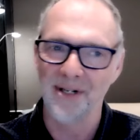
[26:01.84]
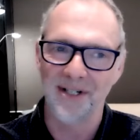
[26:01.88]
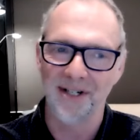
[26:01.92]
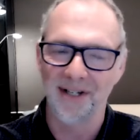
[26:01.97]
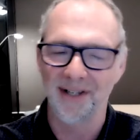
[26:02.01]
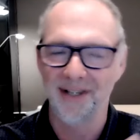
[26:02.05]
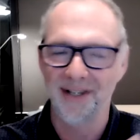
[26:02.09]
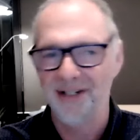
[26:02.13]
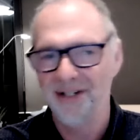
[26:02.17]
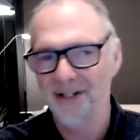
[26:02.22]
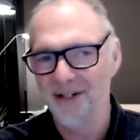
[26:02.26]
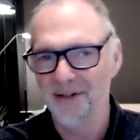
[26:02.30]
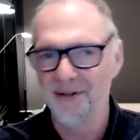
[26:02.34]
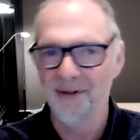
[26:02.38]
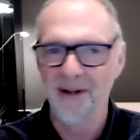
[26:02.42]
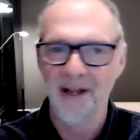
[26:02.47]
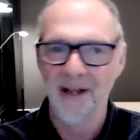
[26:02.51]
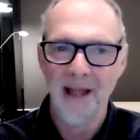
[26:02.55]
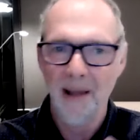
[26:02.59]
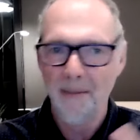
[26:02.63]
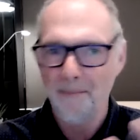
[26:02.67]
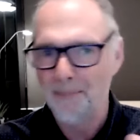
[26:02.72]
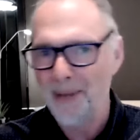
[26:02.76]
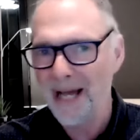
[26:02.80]
which are the new
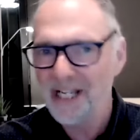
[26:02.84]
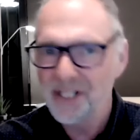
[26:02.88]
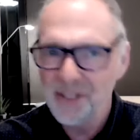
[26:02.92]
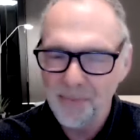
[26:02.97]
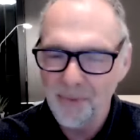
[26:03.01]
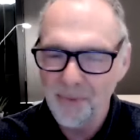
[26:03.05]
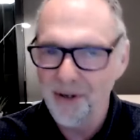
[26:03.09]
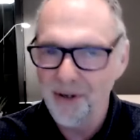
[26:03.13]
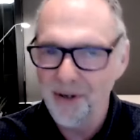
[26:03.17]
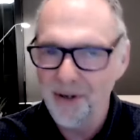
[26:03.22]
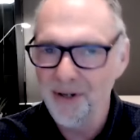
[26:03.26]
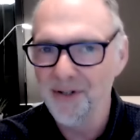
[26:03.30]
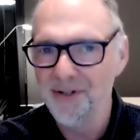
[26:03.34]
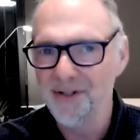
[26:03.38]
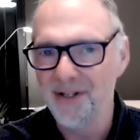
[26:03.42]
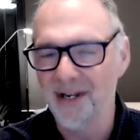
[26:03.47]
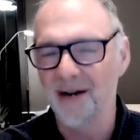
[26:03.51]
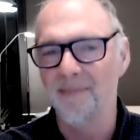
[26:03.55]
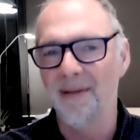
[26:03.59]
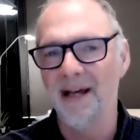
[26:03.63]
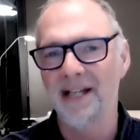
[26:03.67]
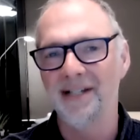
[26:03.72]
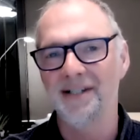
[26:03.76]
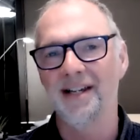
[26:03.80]
buzzwords that
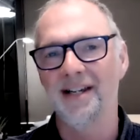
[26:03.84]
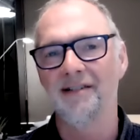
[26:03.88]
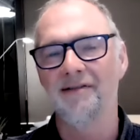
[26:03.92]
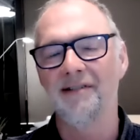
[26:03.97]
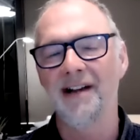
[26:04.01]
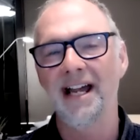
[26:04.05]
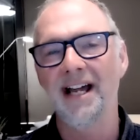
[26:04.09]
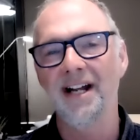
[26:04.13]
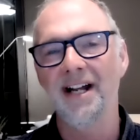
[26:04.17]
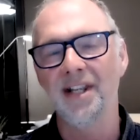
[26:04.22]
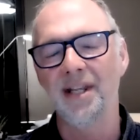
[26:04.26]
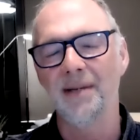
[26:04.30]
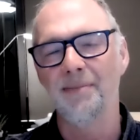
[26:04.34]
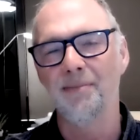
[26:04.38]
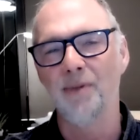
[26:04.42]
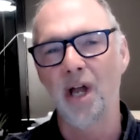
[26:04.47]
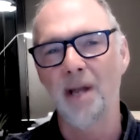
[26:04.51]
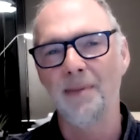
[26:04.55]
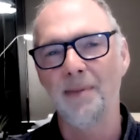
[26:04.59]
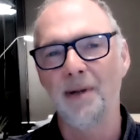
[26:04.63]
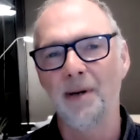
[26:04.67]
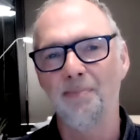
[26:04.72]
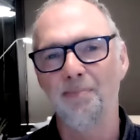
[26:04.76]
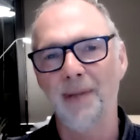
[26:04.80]
are buzzing around at the
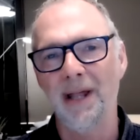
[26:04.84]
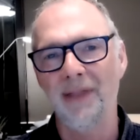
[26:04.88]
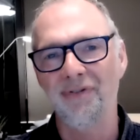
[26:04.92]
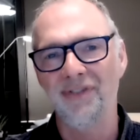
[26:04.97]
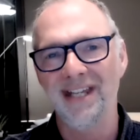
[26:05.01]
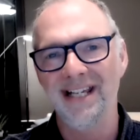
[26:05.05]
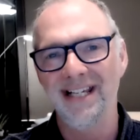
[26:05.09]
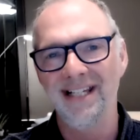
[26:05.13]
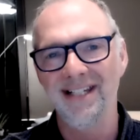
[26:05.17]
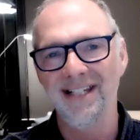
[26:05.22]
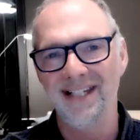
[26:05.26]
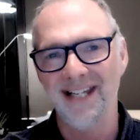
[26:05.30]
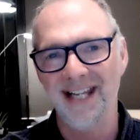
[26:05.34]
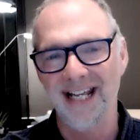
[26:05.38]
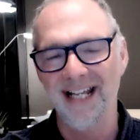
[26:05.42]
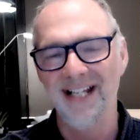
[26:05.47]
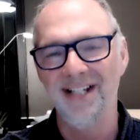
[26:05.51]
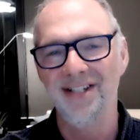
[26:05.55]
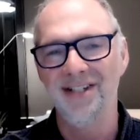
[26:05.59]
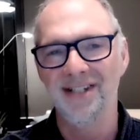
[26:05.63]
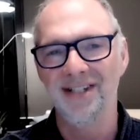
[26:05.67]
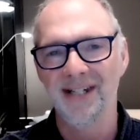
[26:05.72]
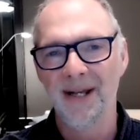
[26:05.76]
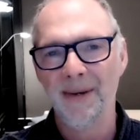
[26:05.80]
moment, but these
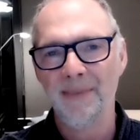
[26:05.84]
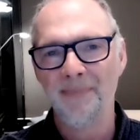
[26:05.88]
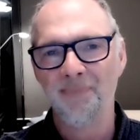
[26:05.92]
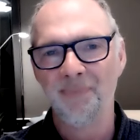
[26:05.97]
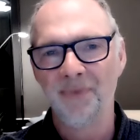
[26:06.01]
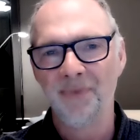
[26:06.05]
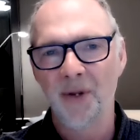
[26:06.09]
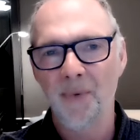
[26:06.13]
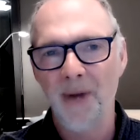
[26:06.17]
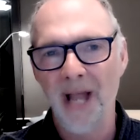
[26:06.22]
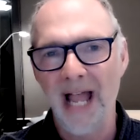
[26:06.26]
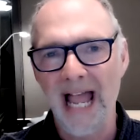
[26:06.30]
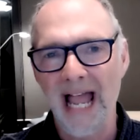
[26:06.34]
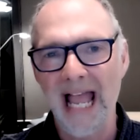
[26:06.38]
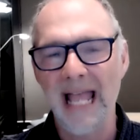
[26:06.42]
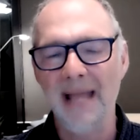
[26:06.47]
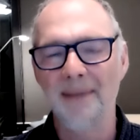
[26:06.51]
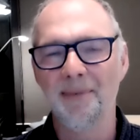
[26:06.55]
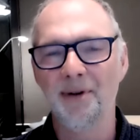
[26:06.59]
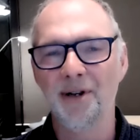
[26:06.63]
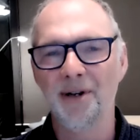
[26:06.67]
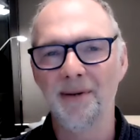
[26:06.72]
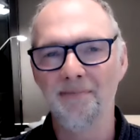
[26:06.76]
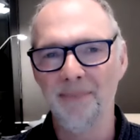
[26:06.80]
kids were
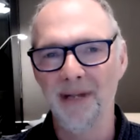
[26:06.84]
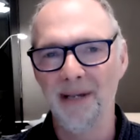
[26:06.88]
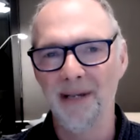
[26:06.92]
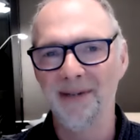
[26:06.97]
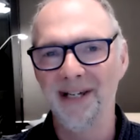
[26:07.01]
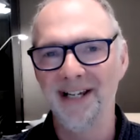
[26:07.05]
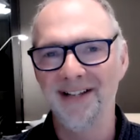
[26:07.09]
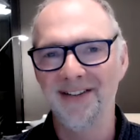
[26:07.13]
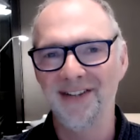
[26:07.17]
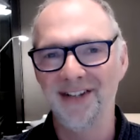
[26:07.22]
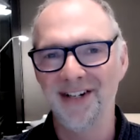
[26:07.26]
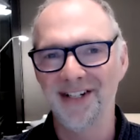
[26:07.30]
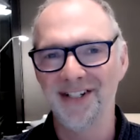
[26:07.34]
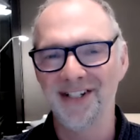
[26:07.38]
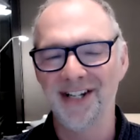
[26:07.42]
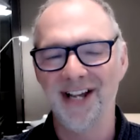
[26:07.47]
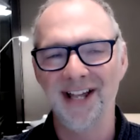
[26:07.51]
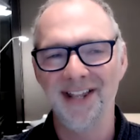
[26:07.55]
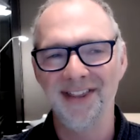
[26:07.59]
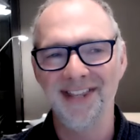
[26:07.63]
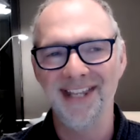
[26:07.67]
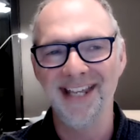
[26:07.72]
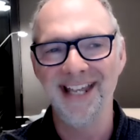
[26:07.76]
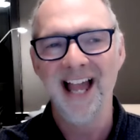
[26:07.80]
able to mimic the
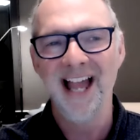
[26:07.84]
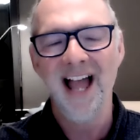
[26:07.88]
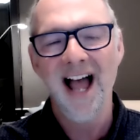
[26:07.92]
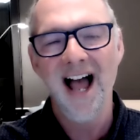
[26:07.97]
design thing.